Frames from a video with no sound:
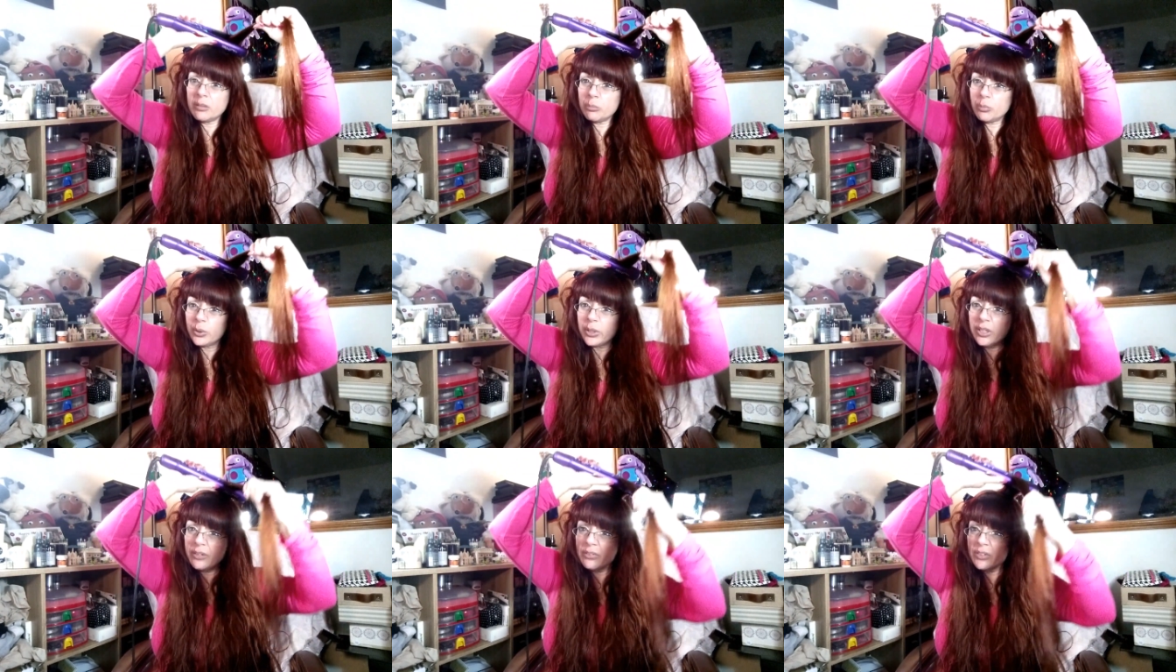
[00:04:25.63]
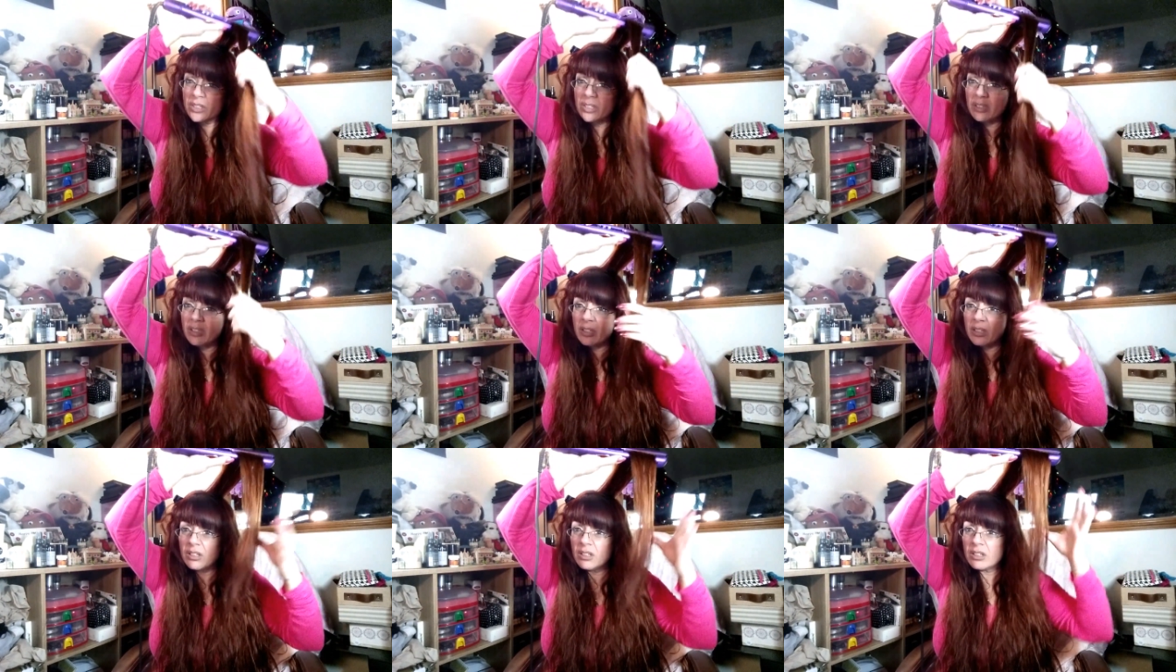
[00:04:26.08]

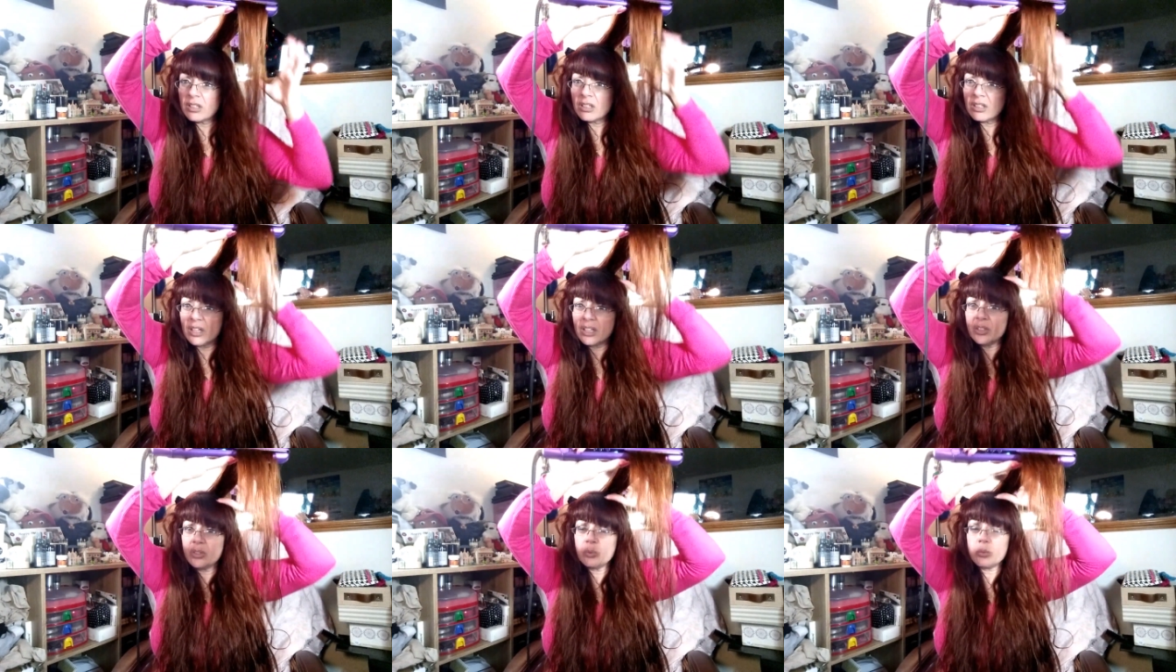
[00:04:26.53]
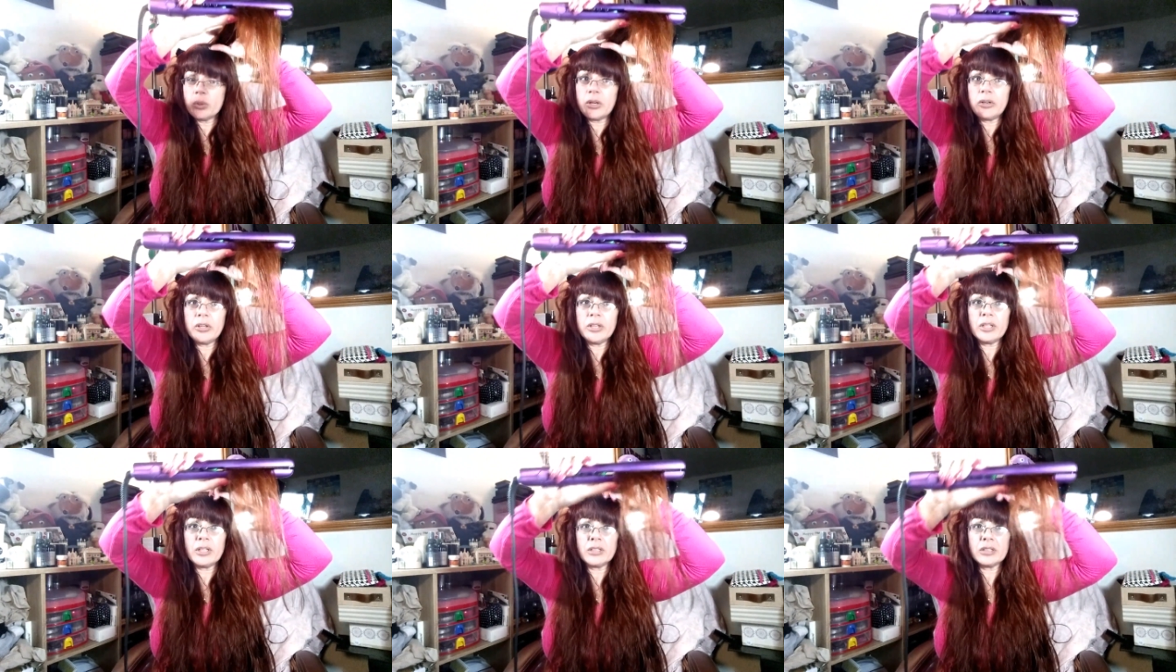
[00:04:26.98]
briefs,
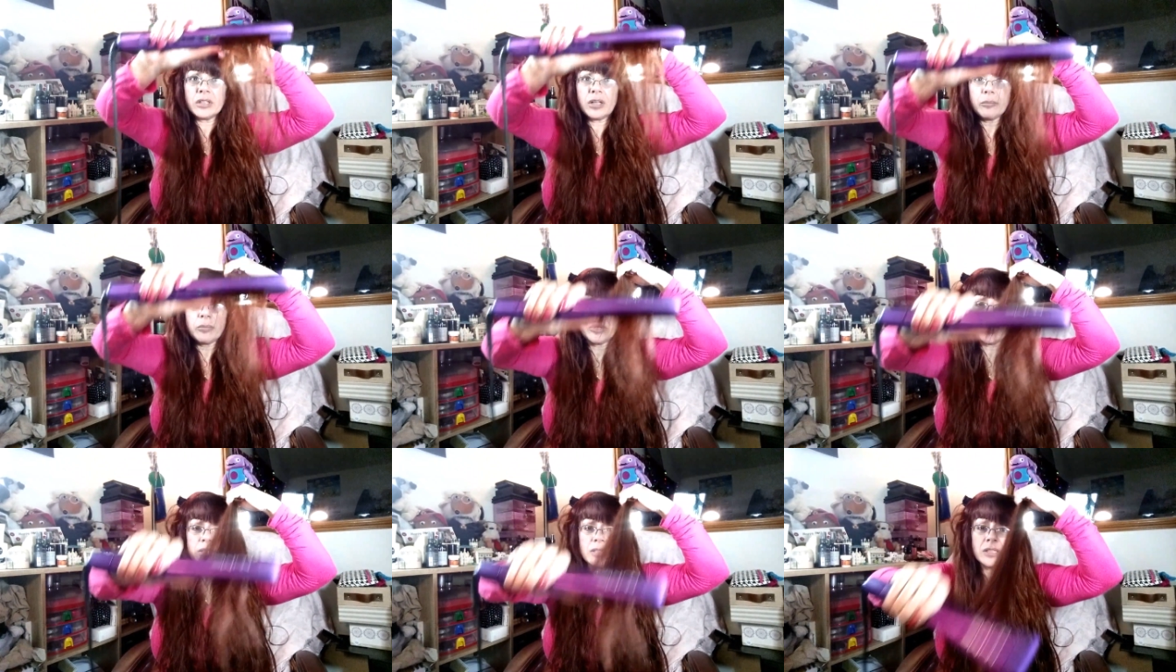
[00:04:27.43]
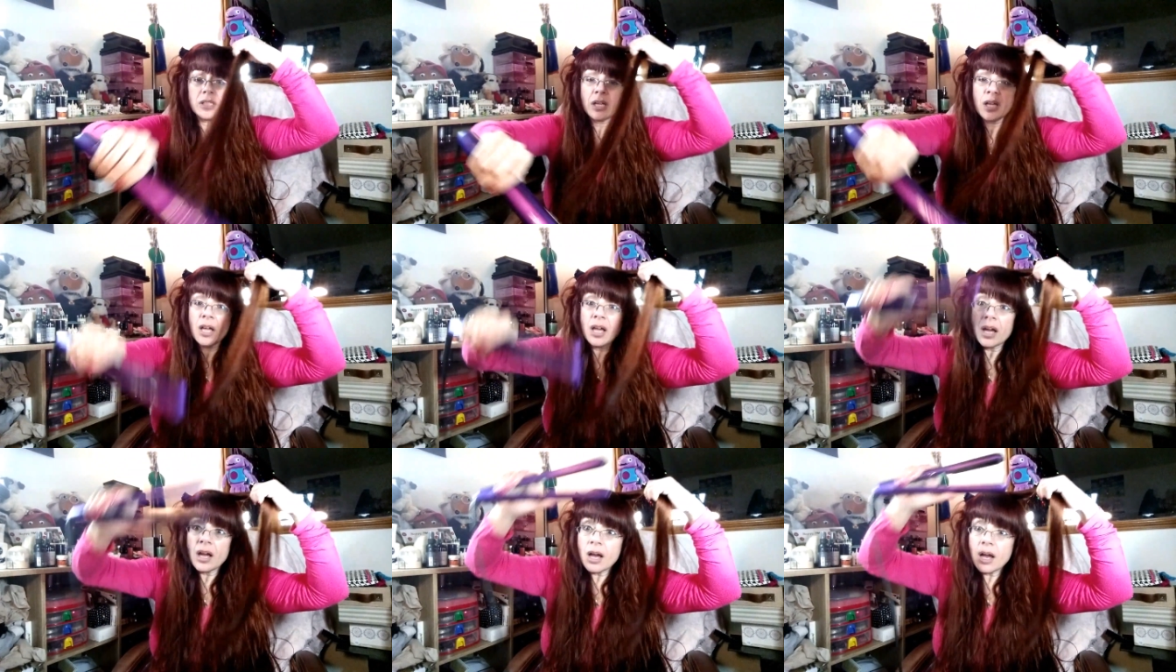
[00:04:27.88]
underwear type things,
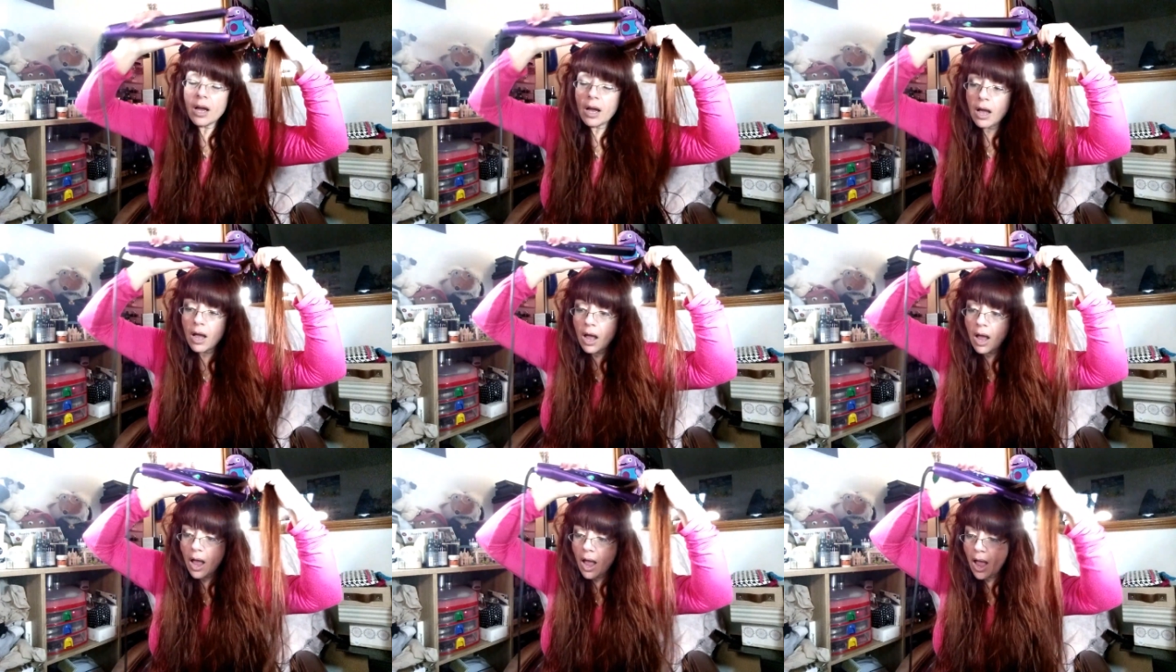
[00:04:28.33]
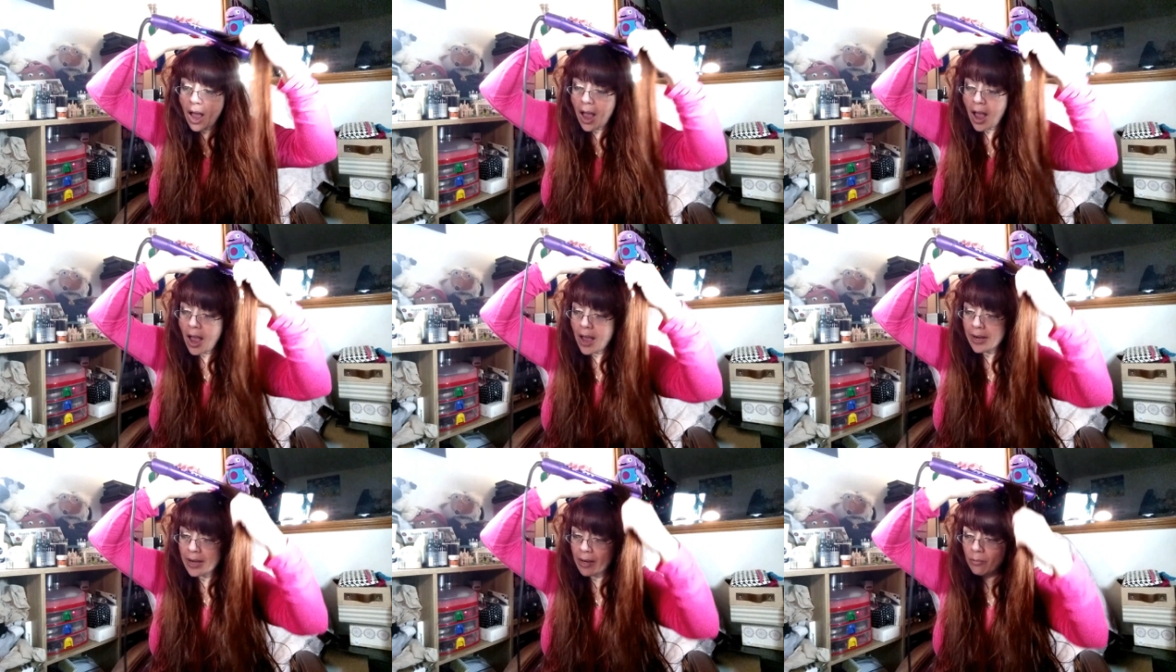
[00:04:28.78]

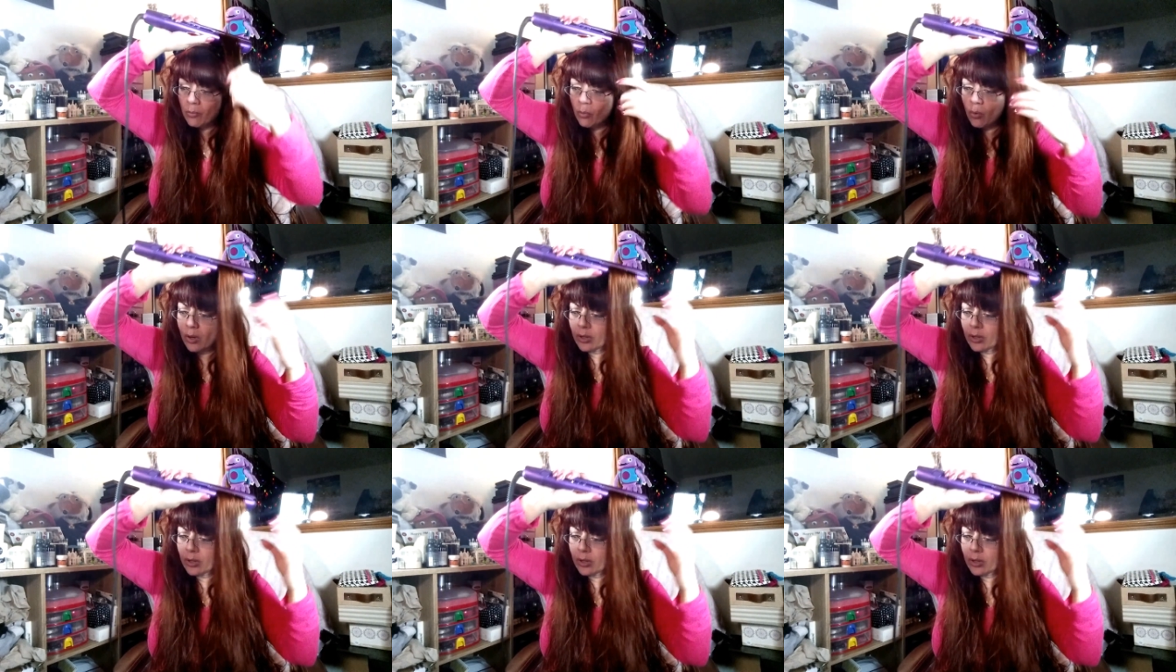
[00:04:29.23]
and I'm